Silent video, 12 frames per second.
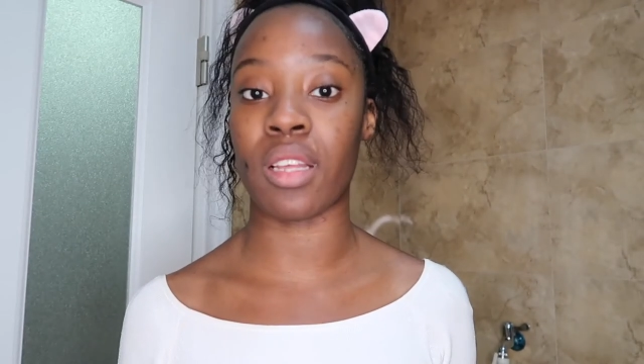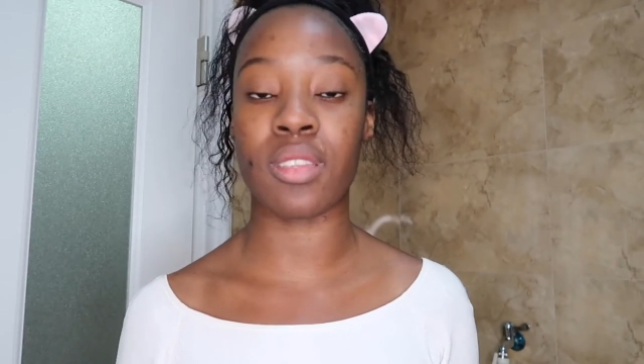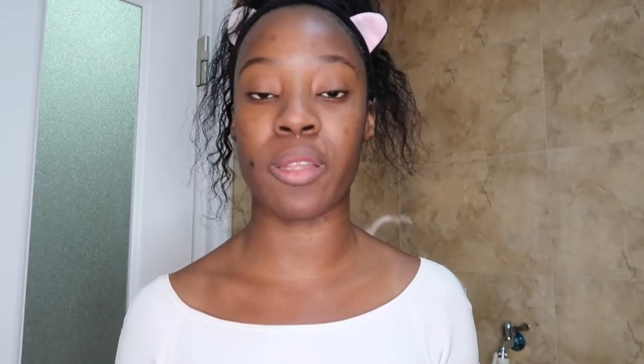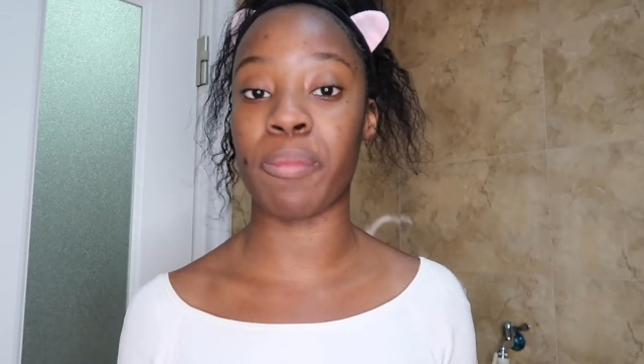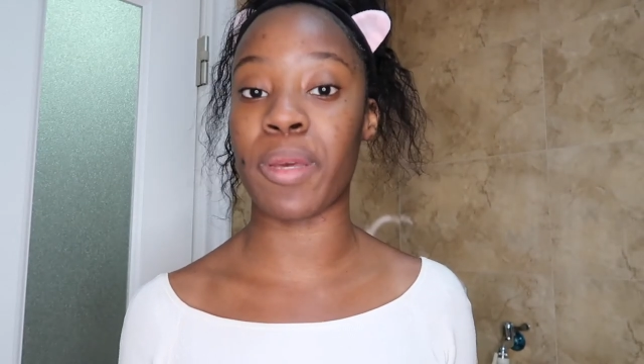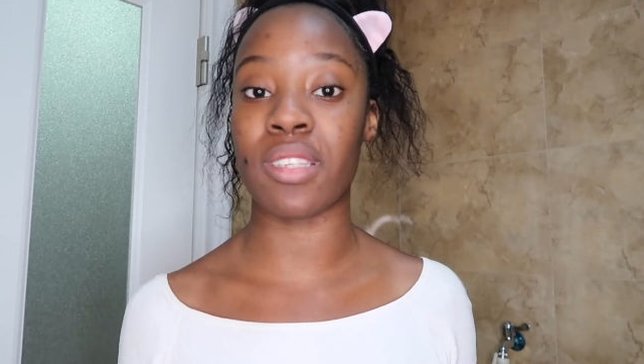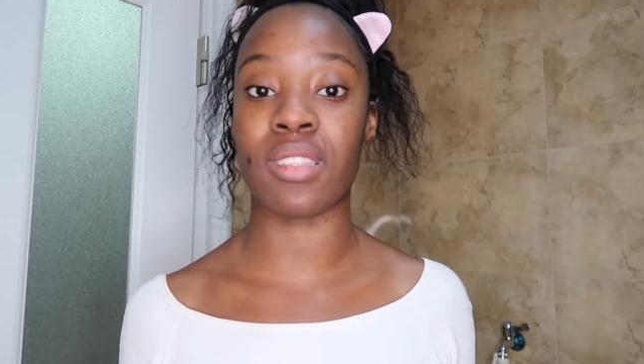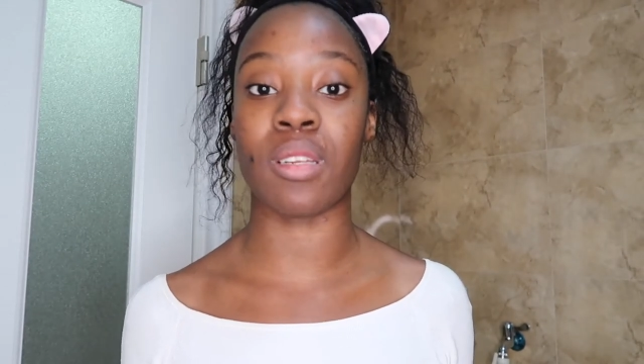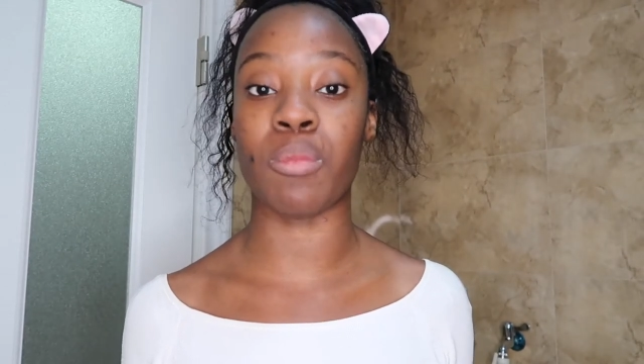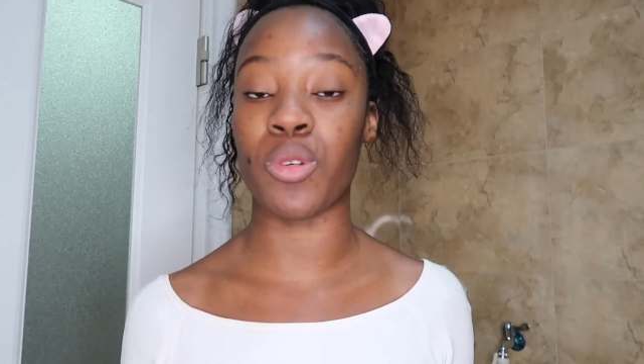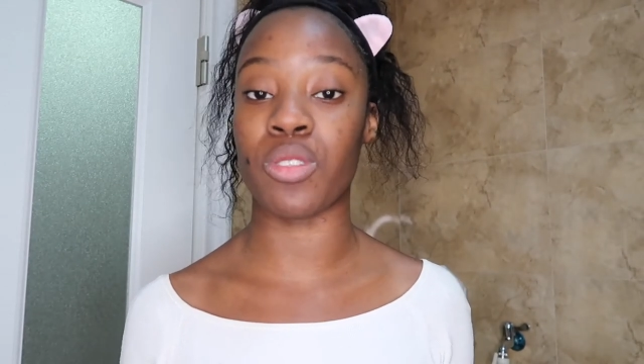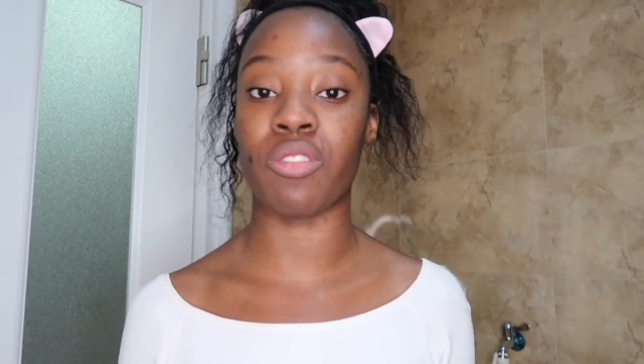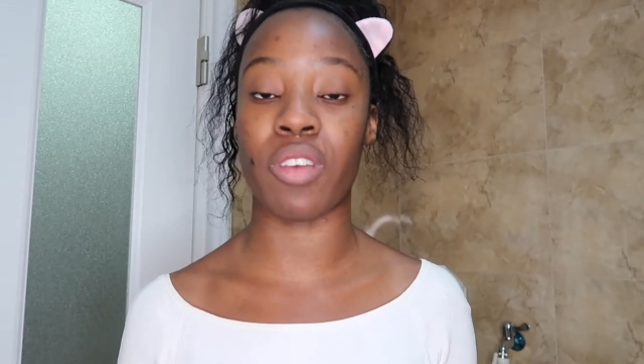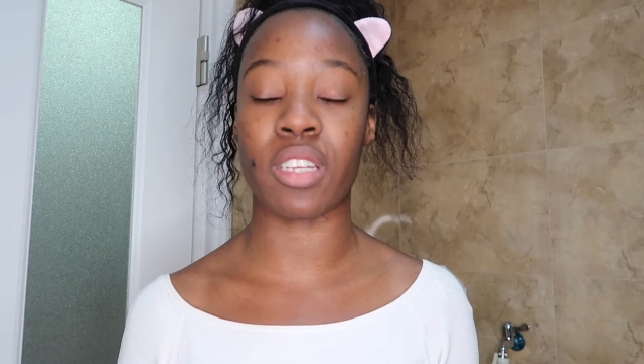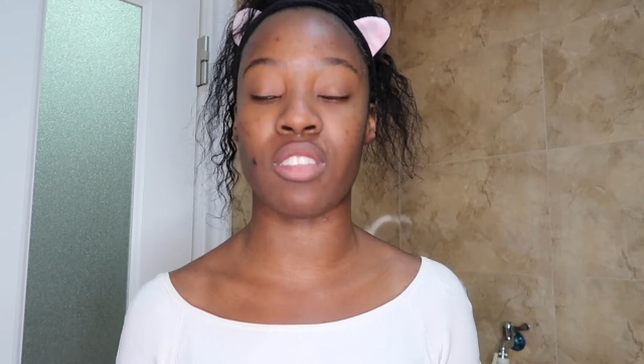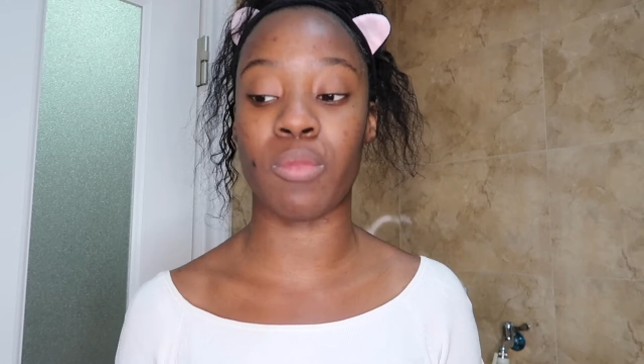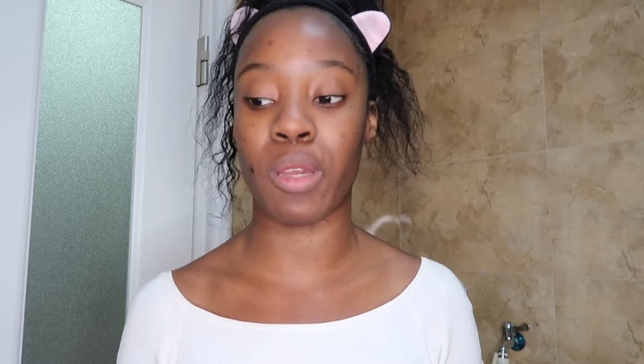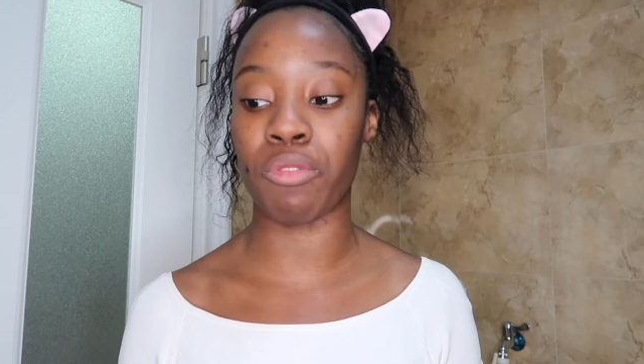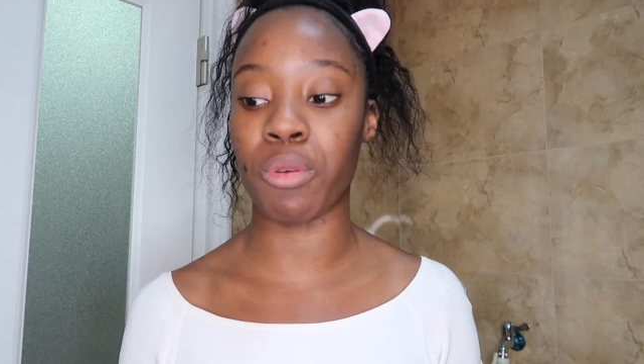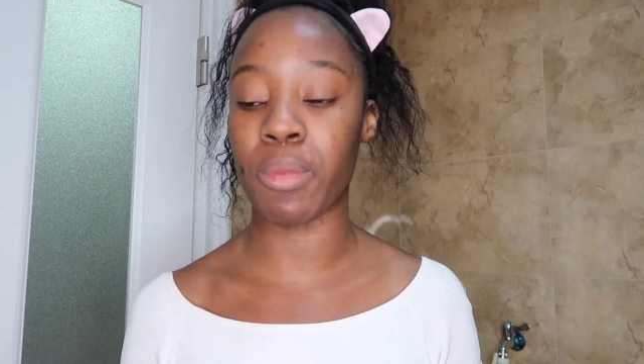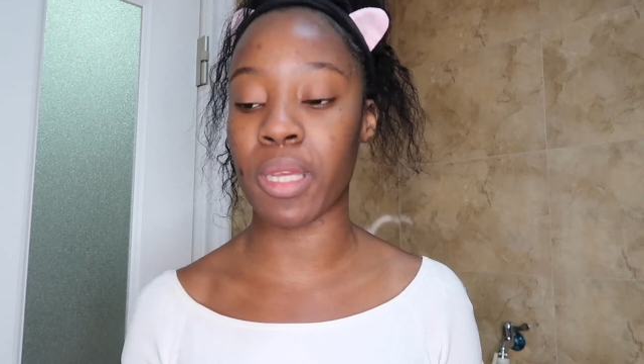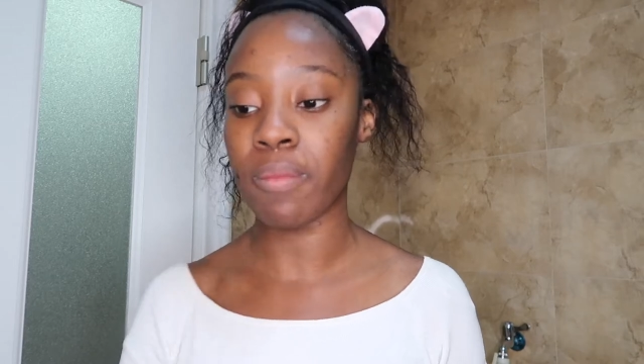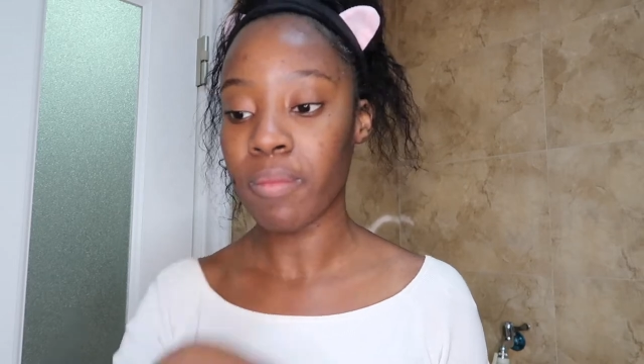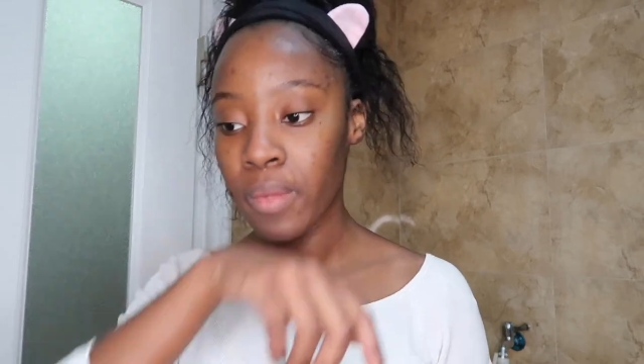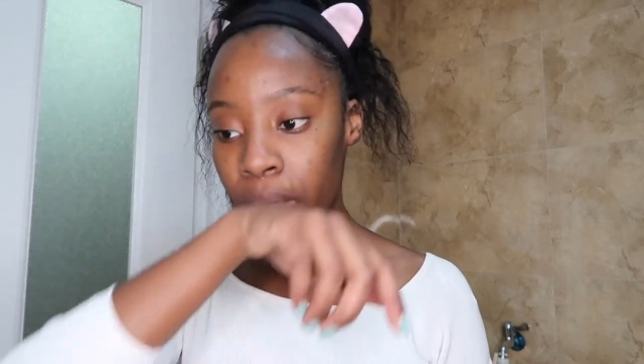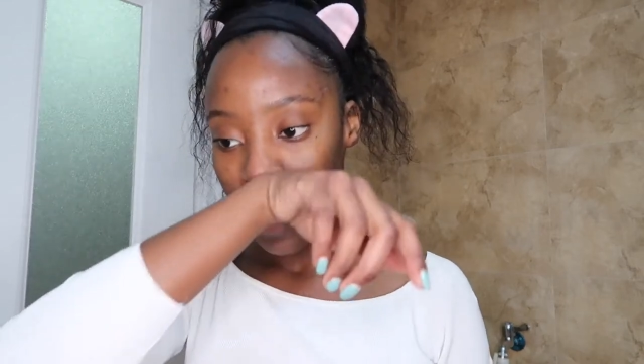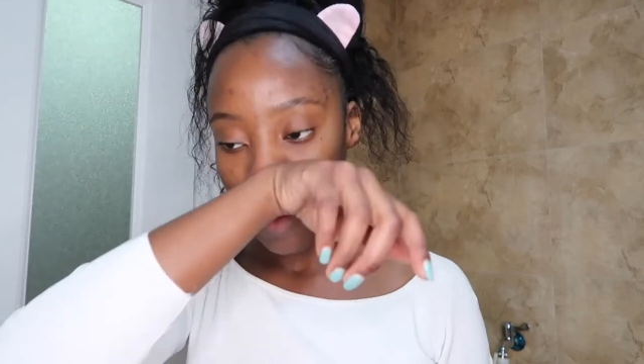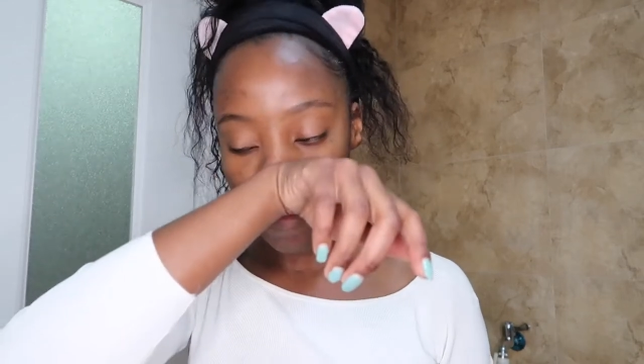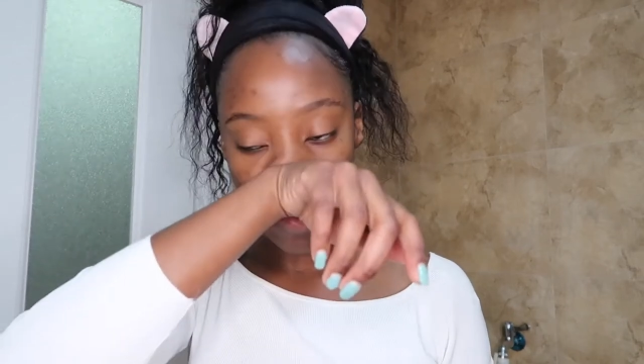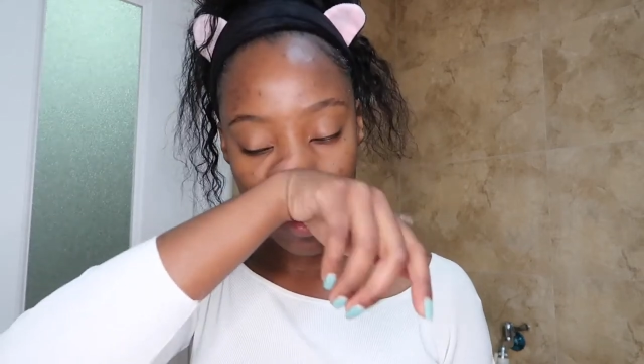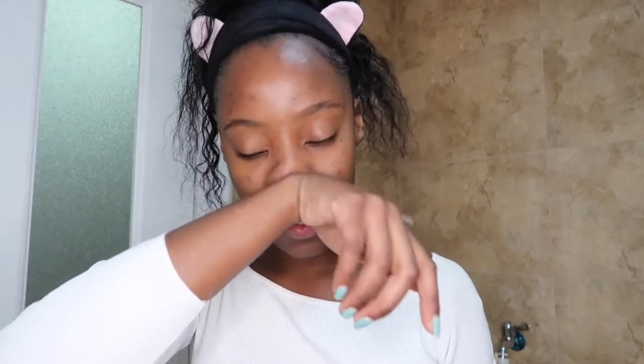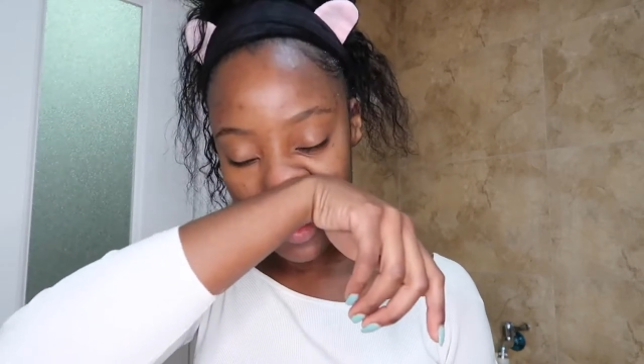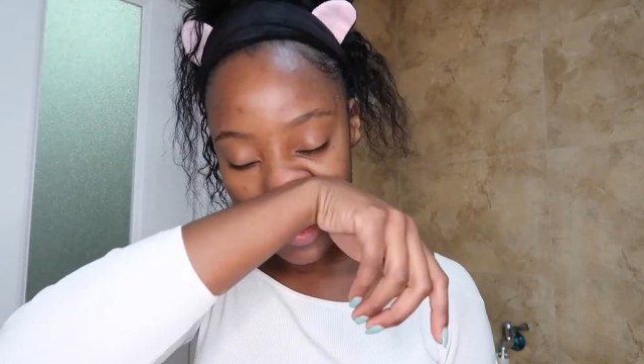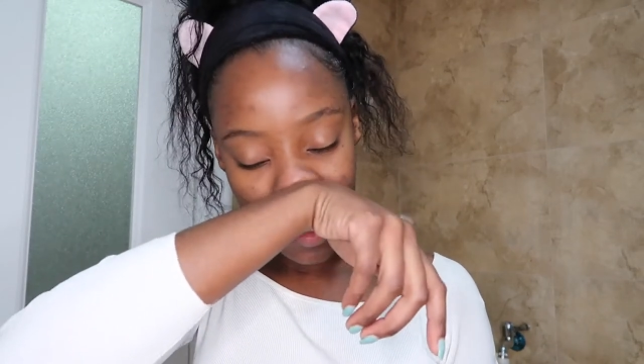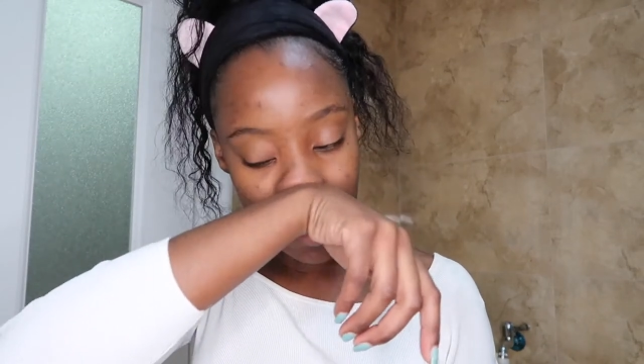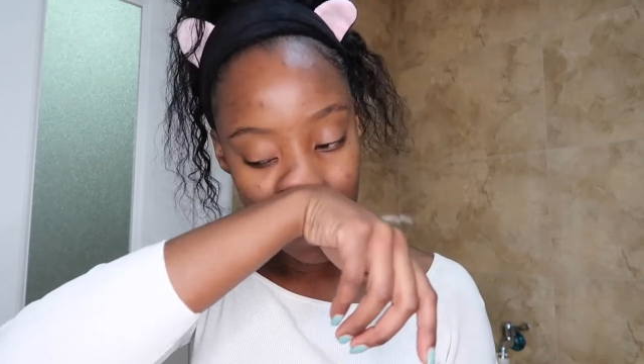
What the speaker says: That's the best and most effective way for me. But